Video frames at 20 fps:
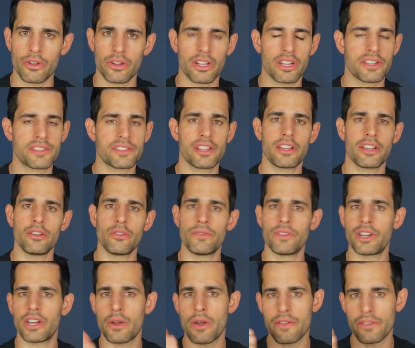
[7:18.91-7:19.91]
you're going to see a new
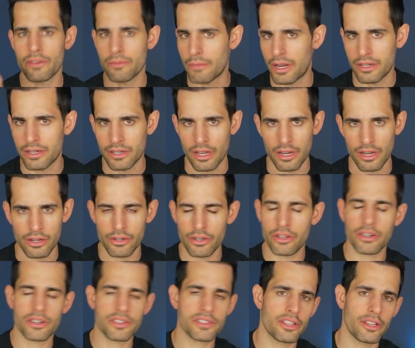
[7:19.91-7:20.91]
video every Monday or you're
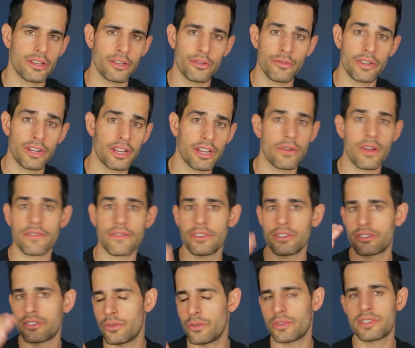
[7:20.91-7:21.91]
going to see a new video every
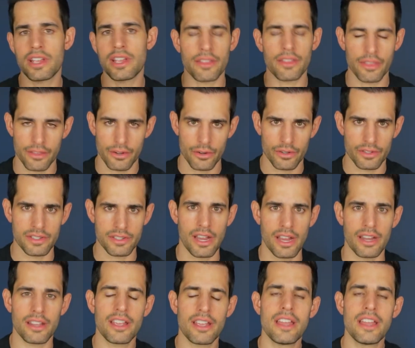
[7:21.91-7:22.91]
Tuesday and Thursday.